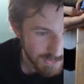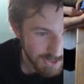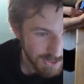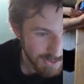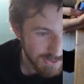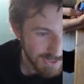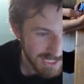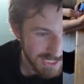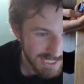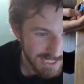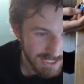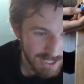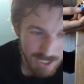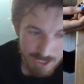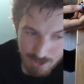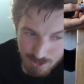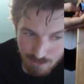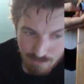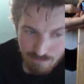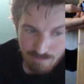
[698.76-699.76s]
You need
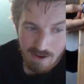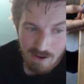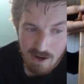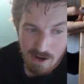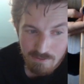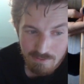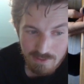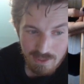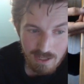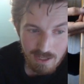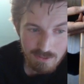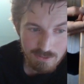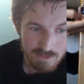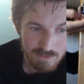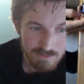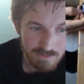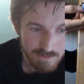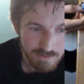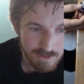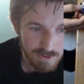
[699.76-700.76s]
under
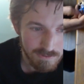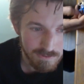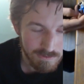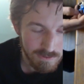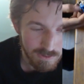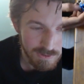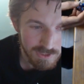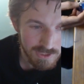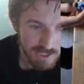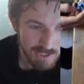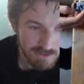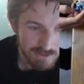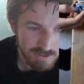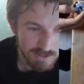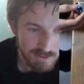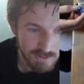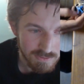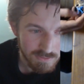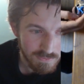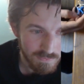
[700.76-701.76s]
$5,000 for a fully done
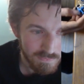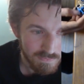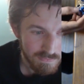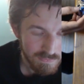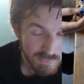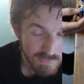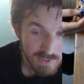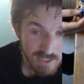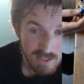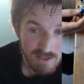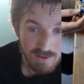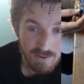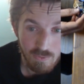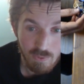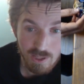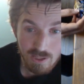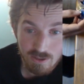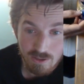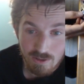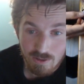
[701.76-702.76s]
suit.
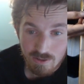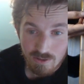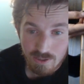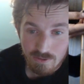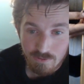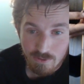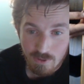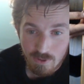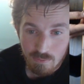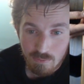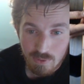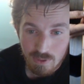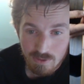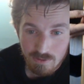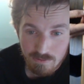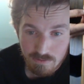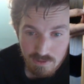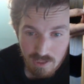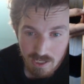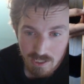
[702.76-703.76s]
Well, Cole, if you can build a
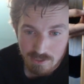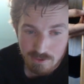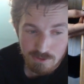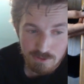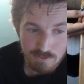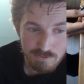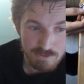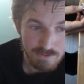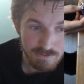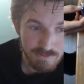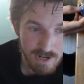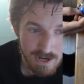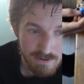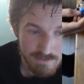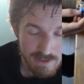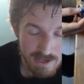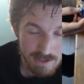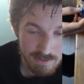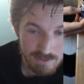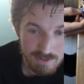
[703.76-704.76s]
flying suit for
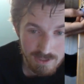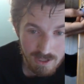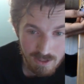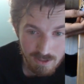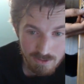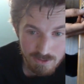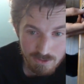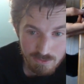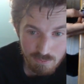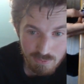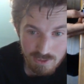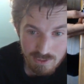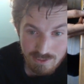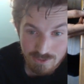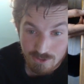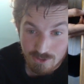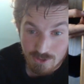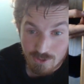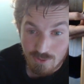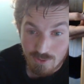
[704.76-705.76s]
$5,000,
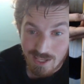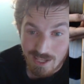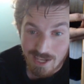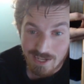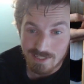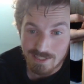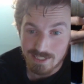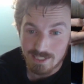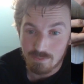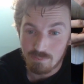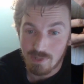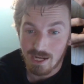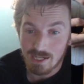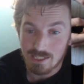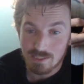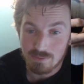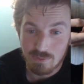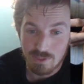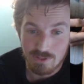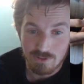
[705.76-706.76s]
please do that and get back
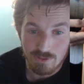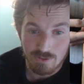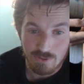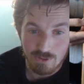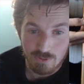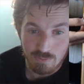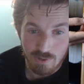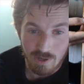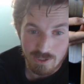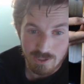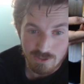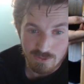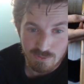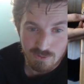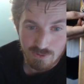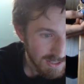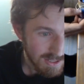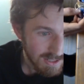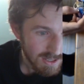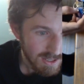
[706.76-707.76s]
to me as soon as
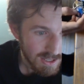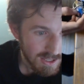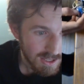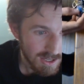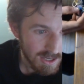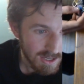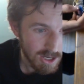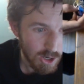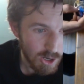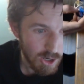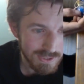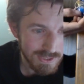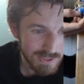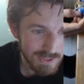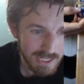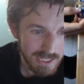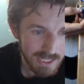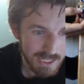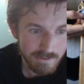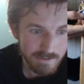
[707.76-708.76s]
possible. Owen
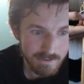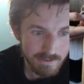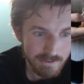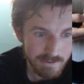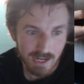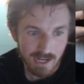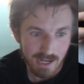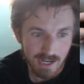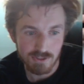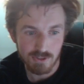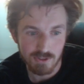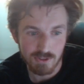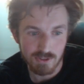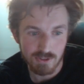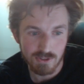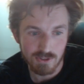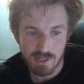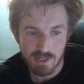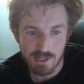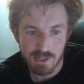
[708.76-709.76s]
Langford asks,
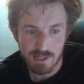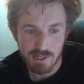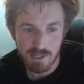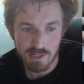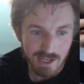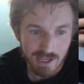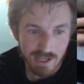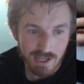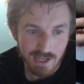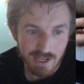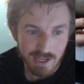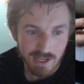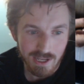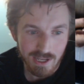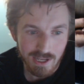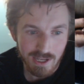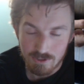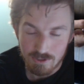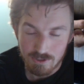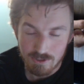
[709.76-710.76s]
where did we get that car
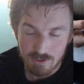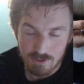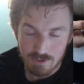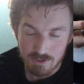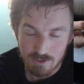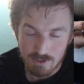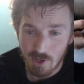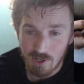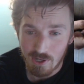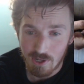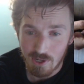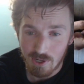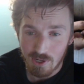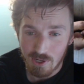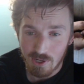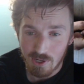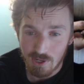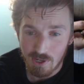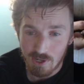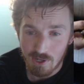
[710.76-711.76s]
to destroy with Reinhardt's
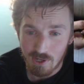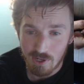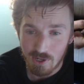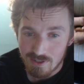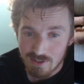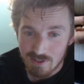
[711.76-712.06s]
hammer?